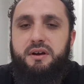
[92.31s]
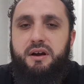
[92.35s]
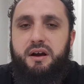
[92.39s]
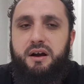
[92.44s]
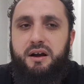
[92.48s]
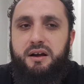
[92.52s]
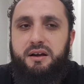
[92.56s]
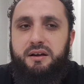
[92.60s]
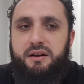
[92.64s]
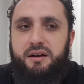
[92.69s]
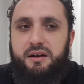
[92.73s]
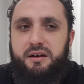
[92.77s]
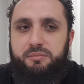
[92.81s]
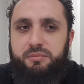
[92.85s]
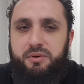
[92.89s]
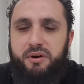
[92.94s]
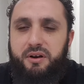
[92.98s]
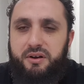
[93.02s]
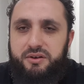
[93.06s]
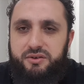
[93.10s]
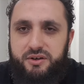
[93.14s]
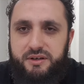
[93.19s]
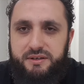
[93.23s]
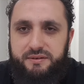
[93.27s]
I
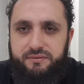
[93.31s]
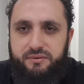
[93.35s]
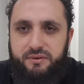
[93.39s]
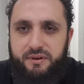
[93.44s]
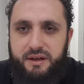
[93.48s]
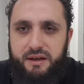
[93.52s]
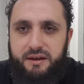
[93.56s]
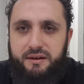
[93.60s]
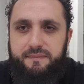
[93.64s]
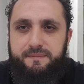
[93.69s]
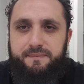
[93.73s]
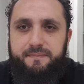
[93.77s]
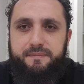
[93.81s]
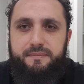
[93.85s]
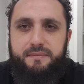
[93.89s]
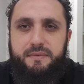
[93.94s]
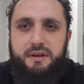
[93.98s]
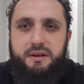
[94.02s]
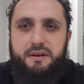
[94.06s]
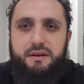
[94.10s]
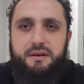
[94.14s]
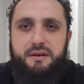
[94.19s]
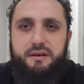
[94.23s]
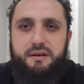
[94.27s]
apologize for that.
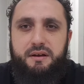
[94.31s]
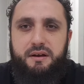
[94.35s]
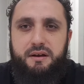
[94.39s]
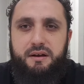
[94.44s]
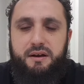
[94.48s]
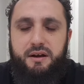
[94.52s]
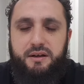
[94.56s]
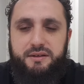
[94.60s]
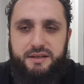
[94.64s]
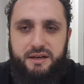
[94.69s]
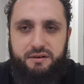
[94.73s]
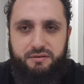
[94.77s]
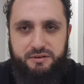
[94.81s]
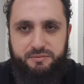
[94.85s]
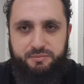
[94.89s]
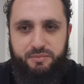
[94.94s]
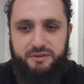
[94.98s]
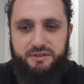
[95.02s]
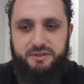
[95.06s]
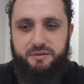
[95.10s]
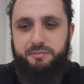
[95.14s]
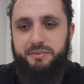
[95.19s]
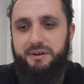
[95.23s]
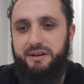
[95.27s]
I take
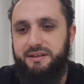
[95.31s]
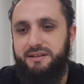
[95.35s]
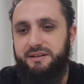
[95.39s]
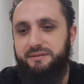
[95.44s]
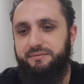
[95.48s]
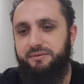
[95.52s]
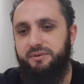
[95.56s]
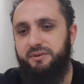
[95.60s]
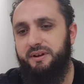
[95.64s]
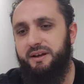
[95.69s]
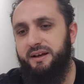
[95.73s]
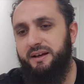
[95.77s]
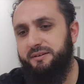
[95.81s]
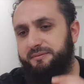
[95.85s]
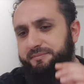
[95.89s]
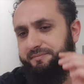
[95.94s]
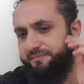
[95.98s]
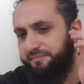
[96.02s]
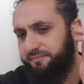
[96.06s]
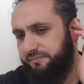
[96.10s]
responsibility for that.